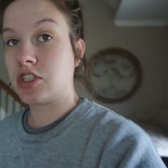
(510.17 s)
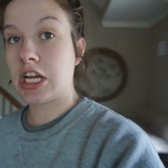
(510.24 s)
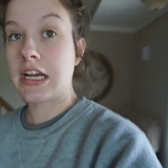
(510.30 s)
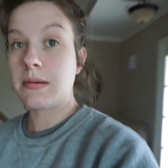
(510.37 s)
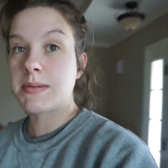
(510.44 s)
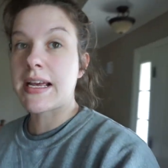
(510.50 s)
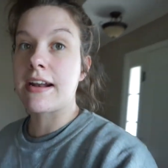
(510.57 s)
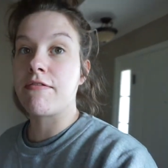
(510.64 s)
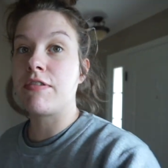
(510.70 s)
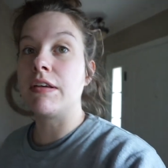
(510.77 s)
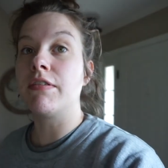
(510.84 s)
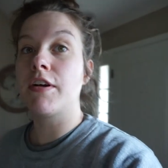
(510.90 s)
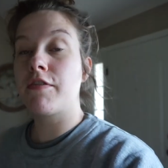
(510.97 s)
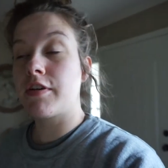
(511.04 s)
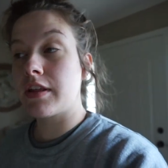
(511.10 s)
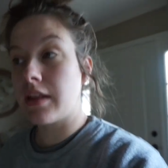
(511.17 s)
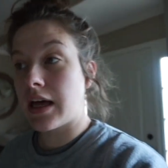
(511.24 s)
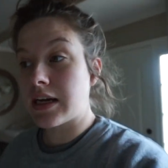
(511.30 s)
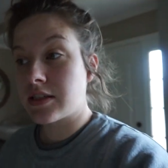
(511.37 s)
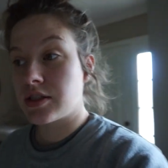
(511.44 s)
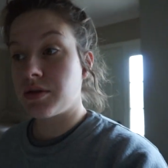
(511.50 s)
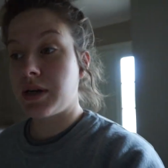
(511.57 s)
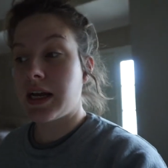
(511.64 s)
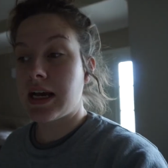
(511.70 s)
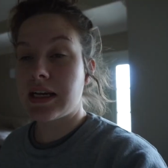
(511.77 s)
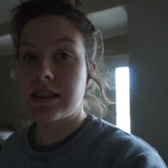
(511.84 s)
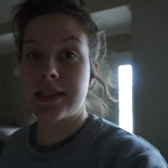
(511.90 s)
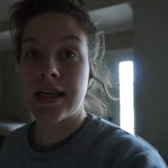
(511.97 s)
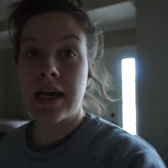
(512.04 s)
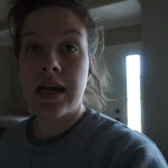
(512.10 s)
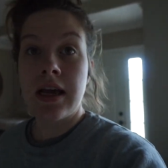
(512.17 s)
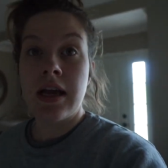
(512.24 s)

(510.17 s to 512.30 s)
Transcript: Jacob's had a fever for the last 3 days.